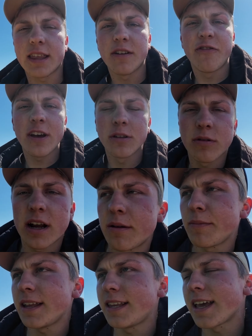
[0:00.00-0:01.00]
Like the field we're going
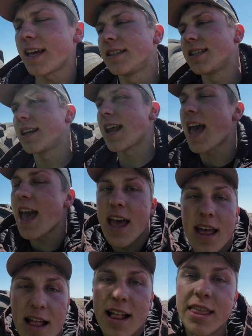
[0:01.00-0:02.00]
to be digging today,
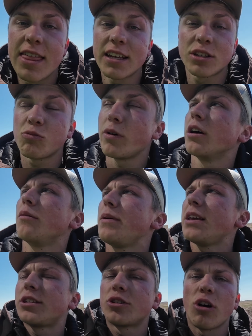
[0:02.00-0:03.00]
this will
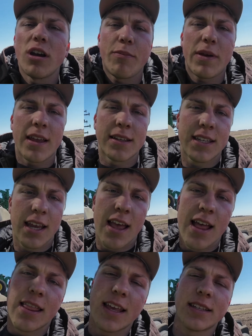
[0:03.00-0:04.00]
be soybeans
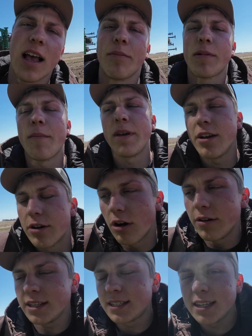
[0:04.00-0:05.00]
this upcoming
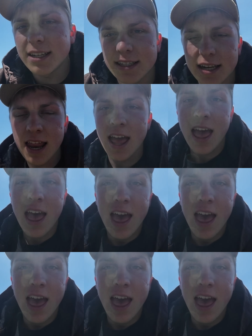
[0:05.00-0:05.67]
growing season.